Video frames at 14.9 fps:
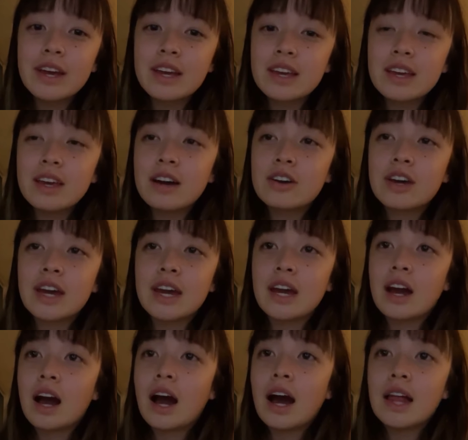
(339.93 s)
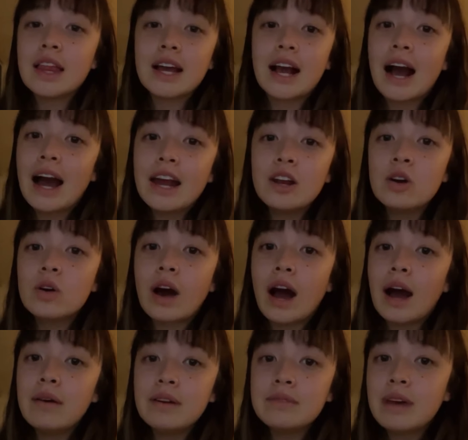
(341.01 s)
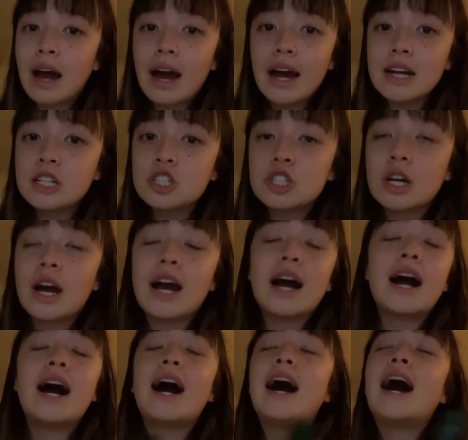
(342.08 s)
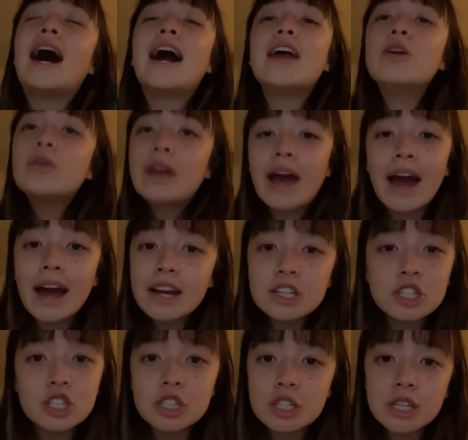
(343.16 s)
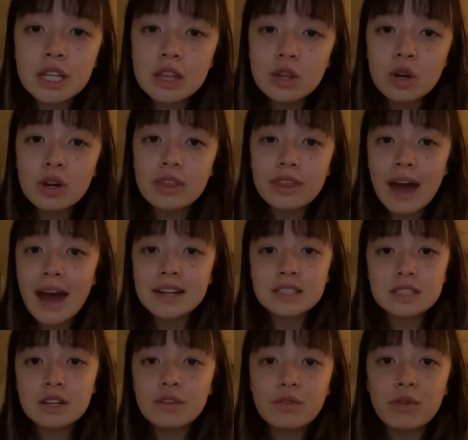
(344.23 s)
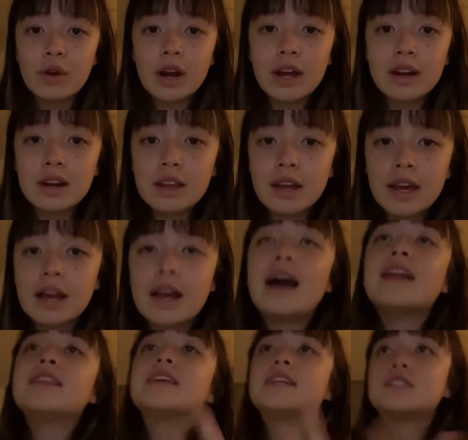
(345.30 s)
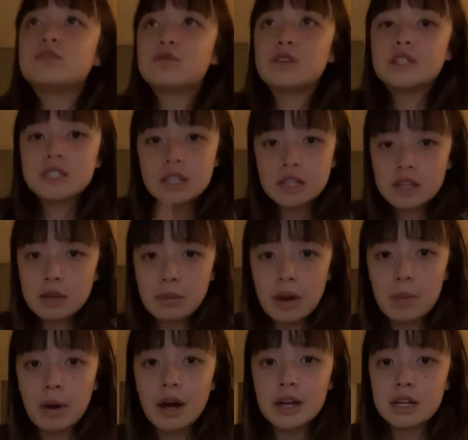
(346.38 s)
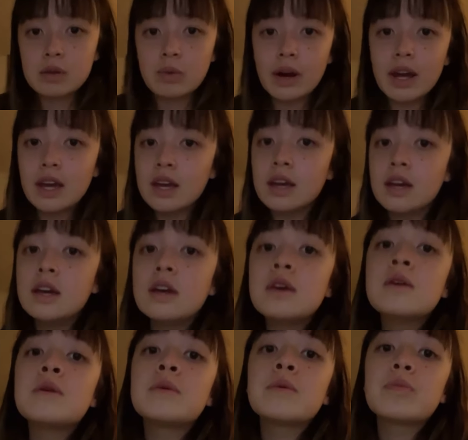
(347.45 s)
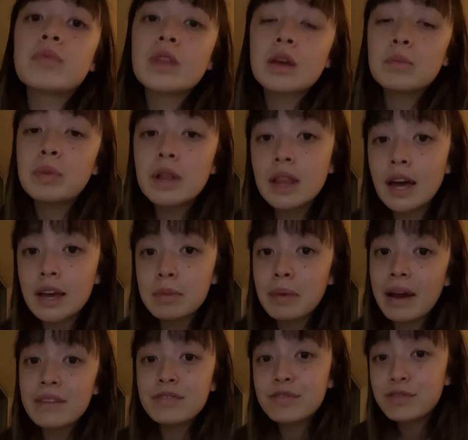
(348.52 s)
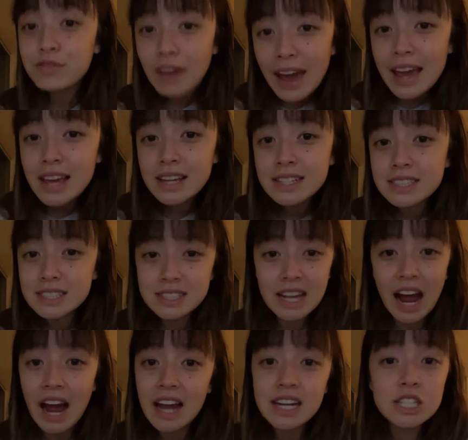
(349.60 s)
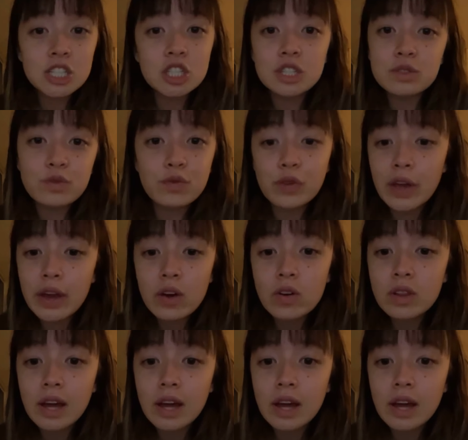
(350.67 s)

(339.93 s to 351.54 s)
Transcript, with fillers: I don't think I look like what I look like before. Even though like okay, like I don't I'm actually I don't actually look that different. Like, at least physically, my body, right?